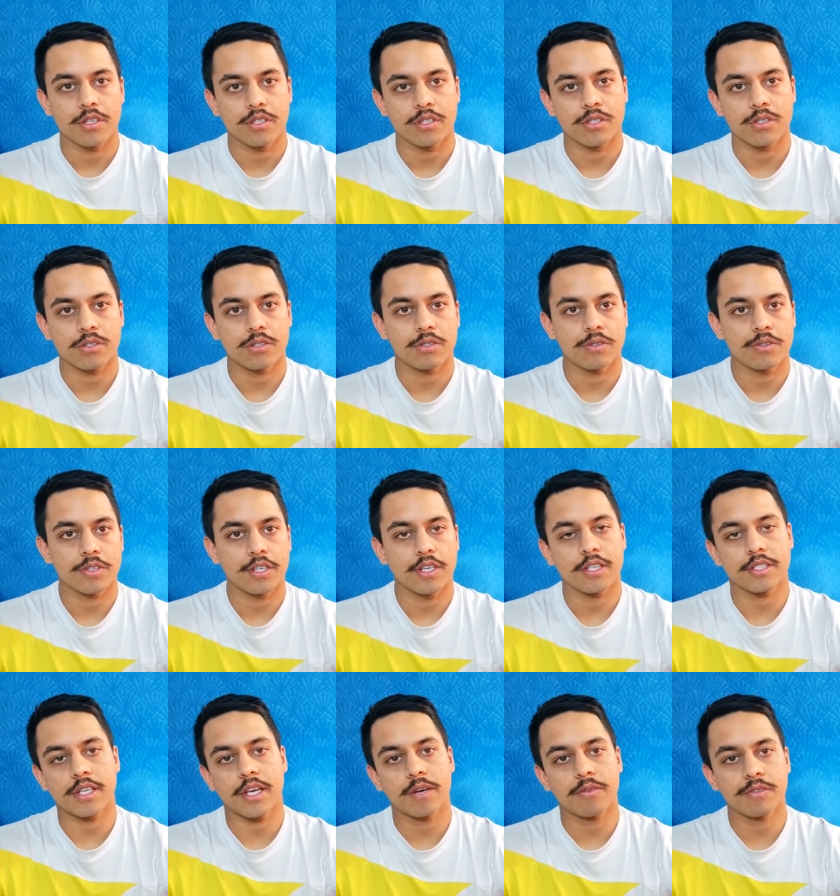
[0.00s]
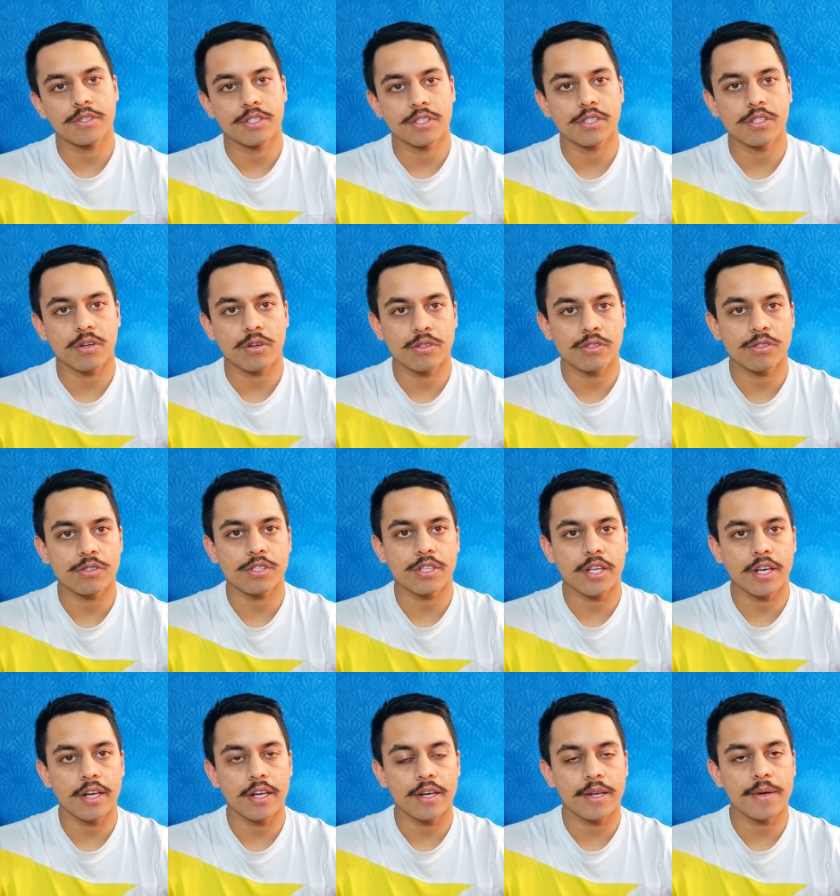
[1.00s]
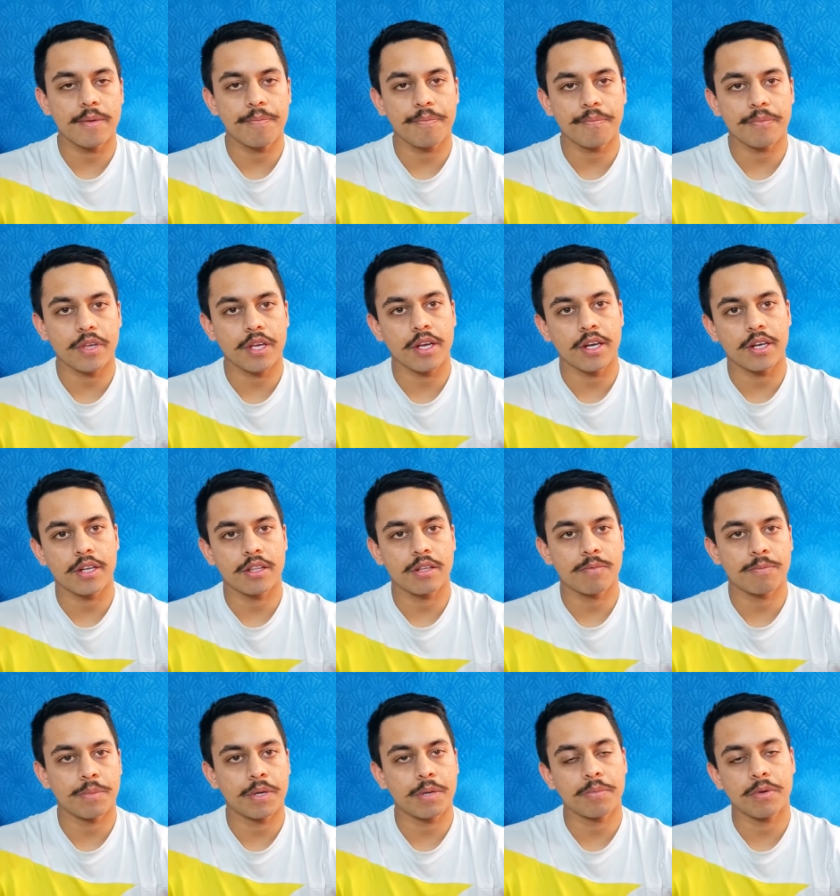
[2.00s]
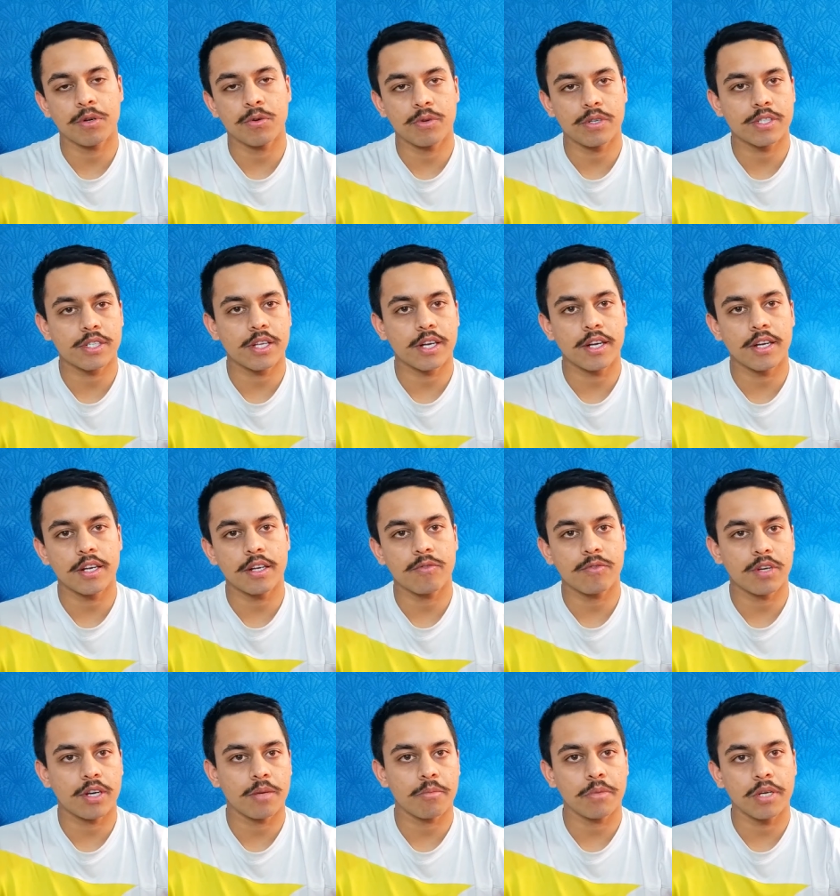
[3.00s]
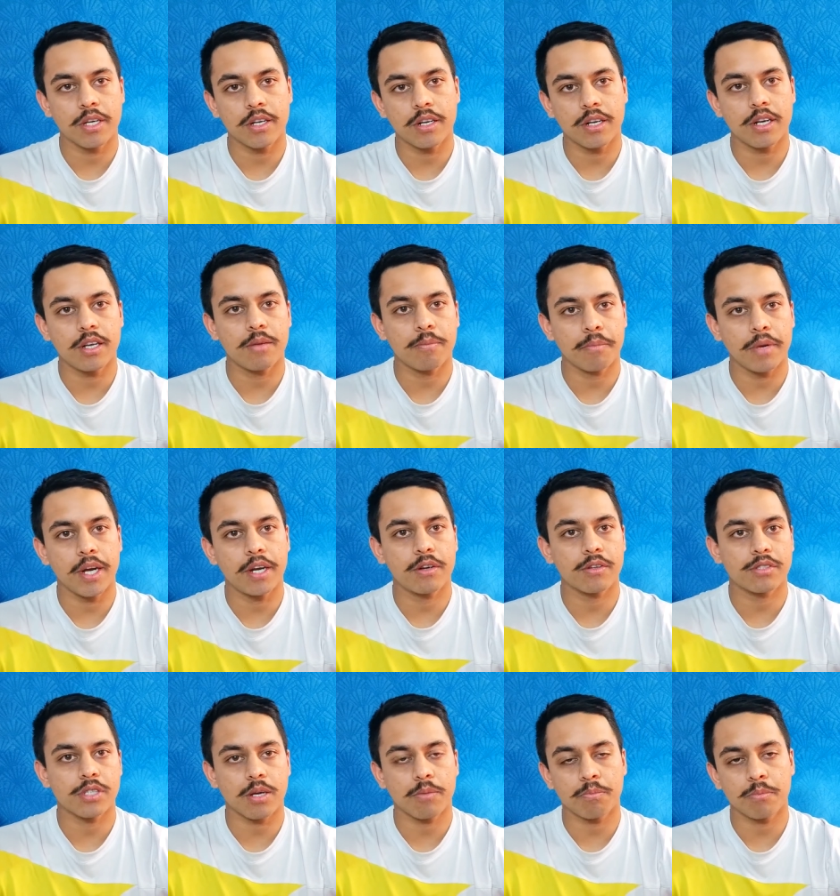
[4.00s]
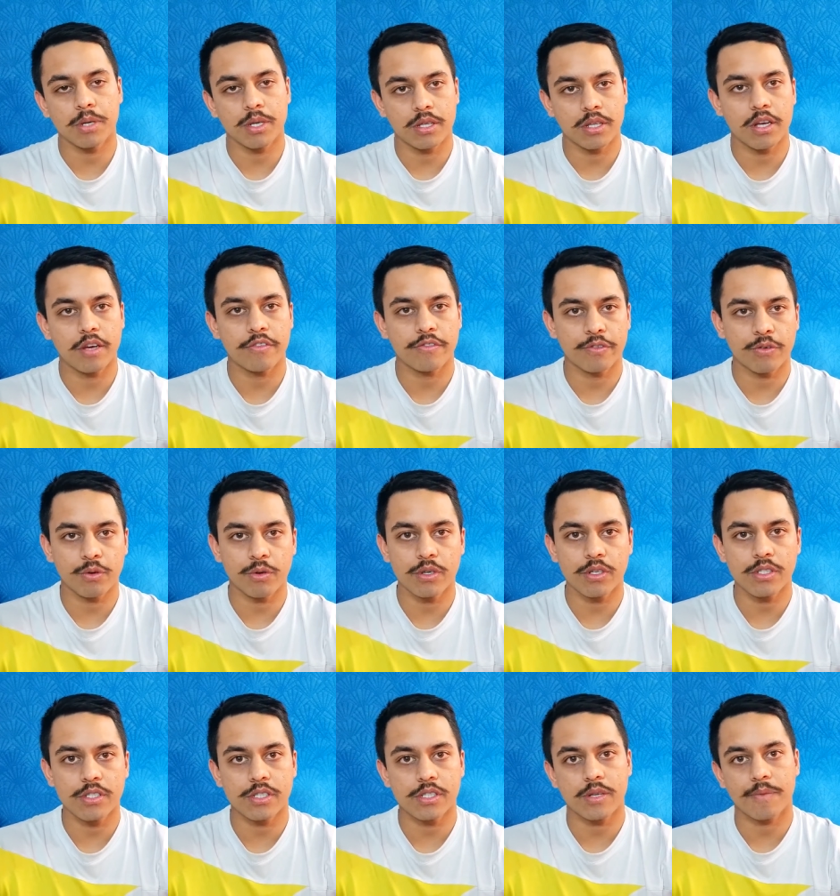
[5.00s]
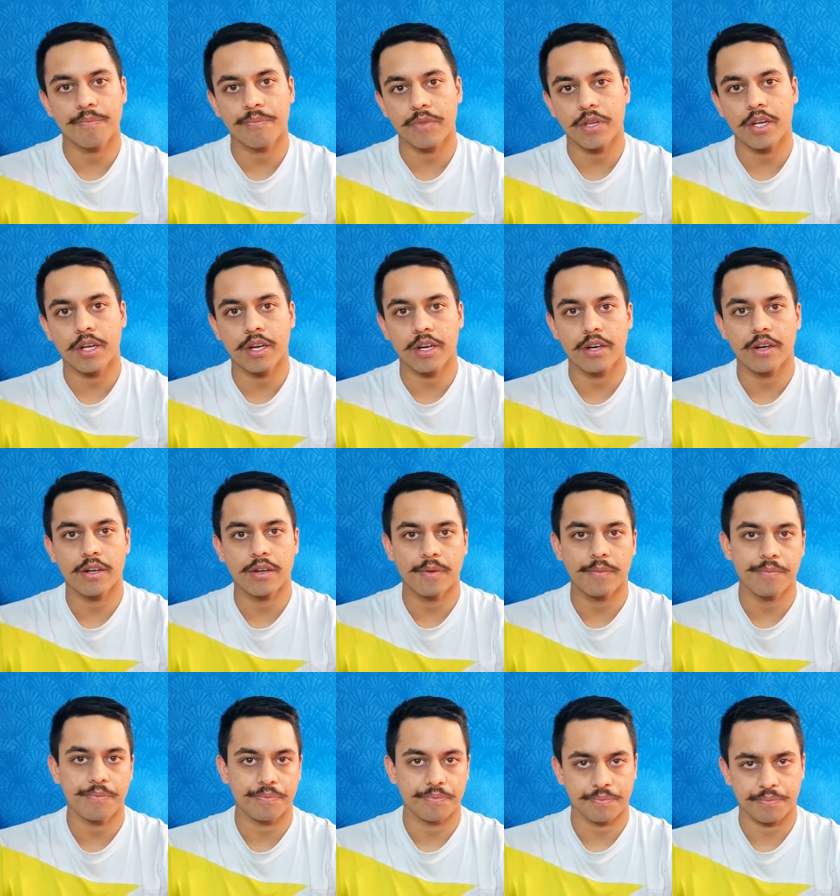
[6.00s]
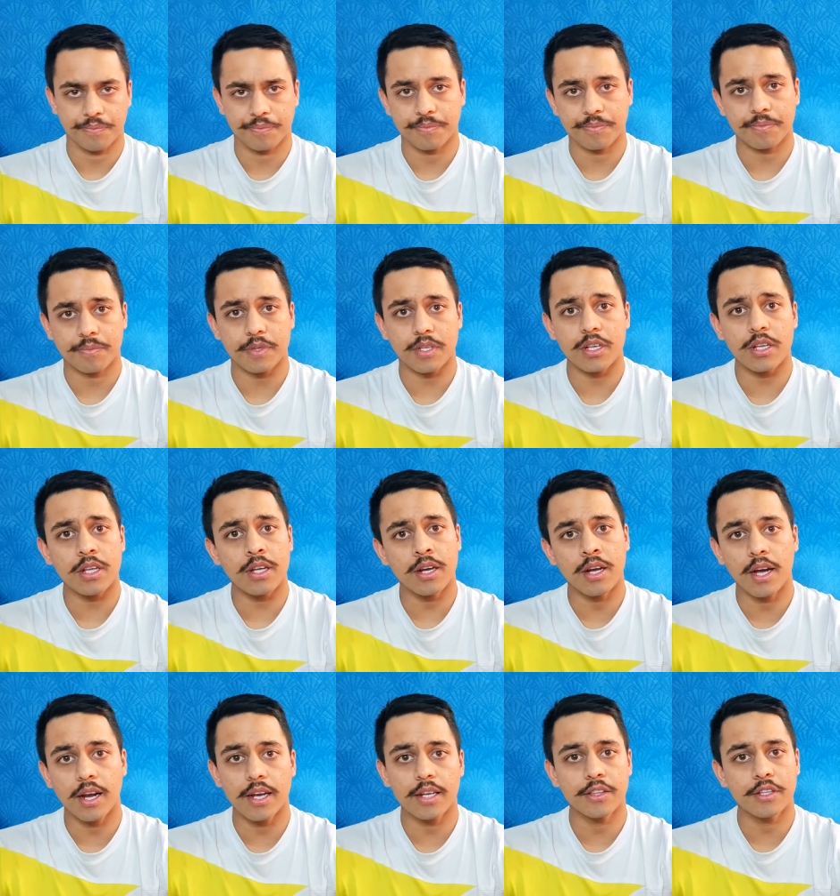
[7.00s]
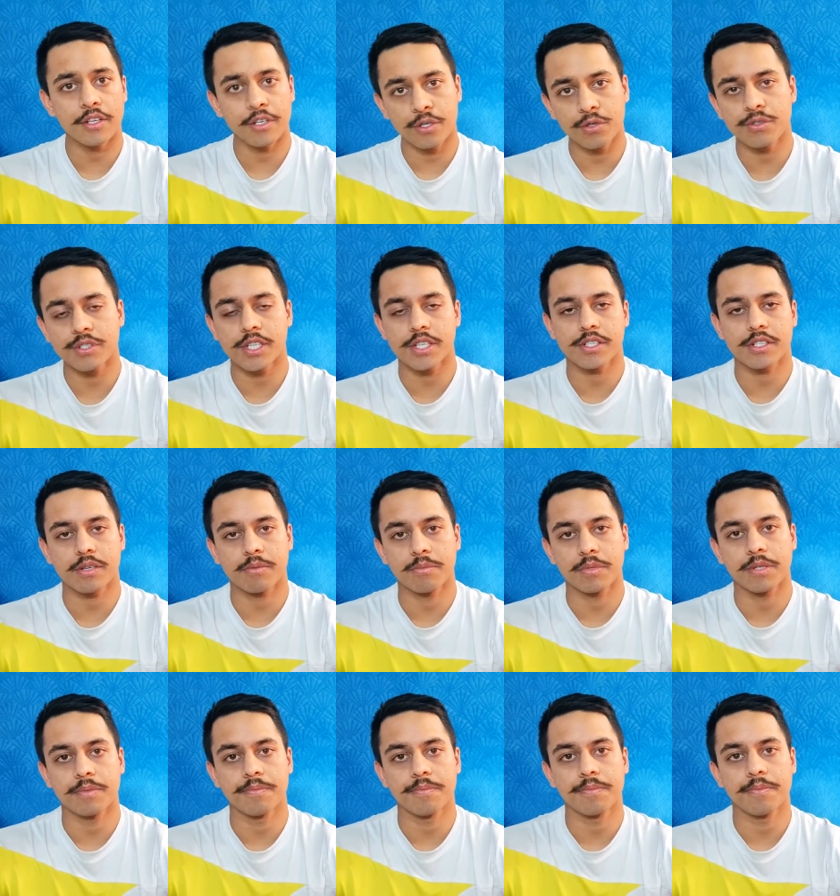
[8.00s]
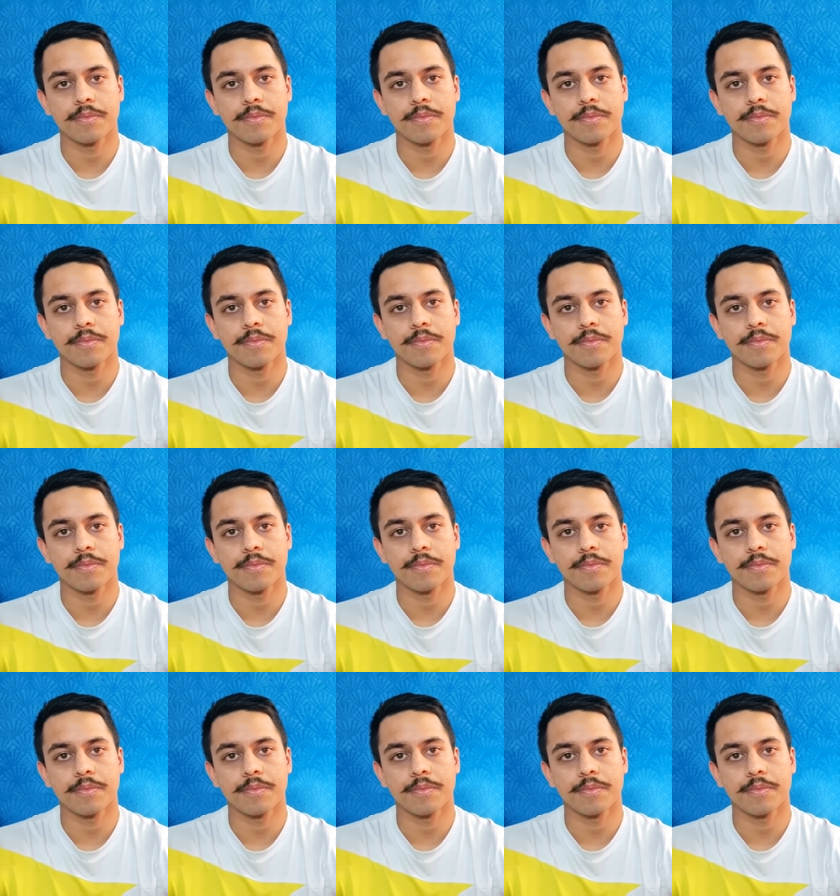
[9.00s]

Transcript: So yes, I was also screened in, and the people who were screened in were immediately made to submit their phones and collect the new chest number.